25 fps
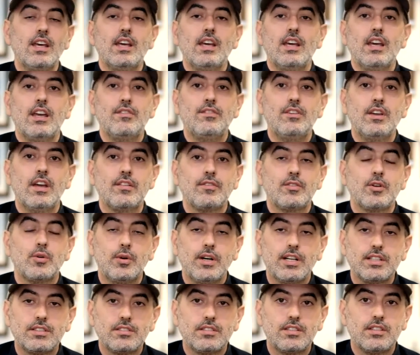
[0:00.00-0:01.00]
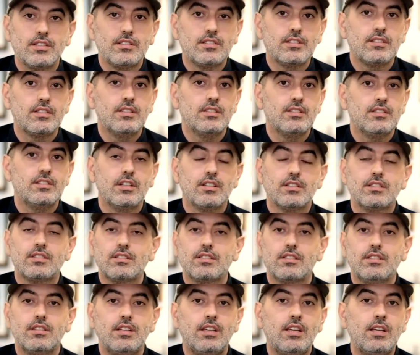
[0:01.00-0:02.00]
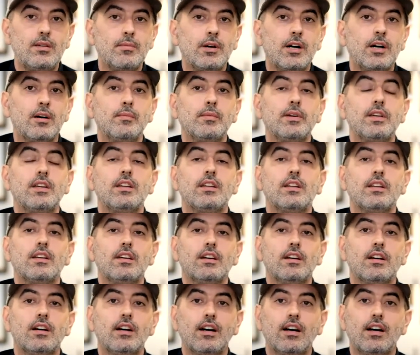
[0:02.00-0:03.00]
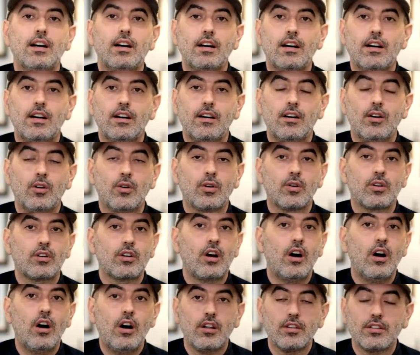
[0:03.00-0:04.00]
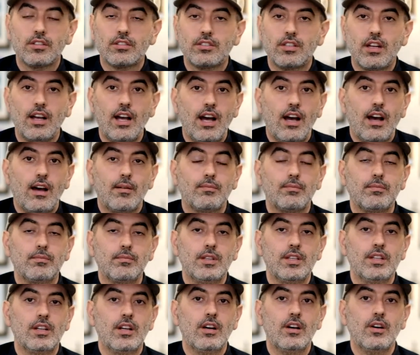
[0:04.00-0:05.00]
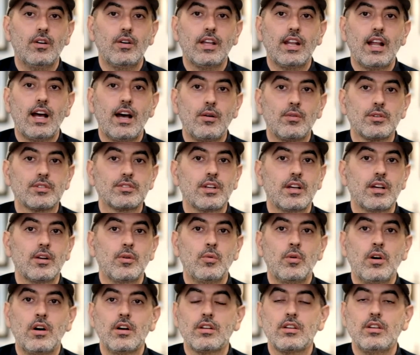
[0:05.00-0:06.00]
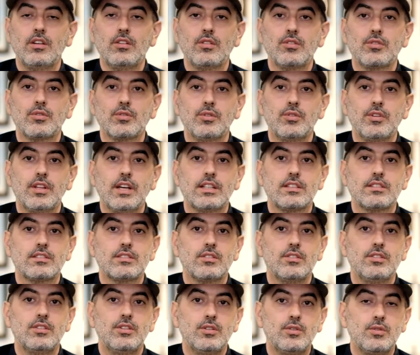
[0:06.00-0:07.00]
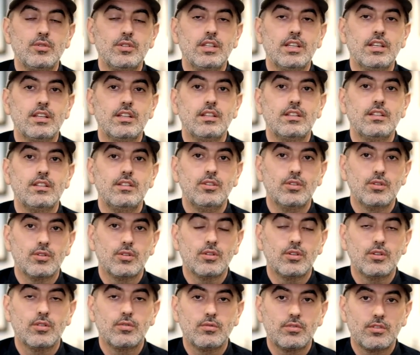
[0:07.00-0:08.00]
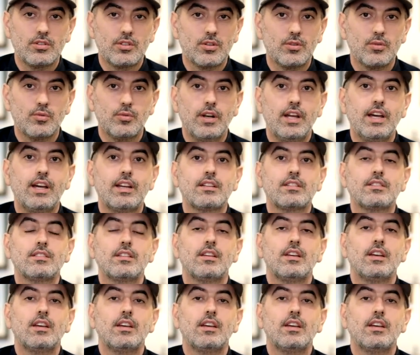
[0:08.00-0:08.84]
if you have questions, just email me or call the shop, and I will try to walk you through that so you get your correct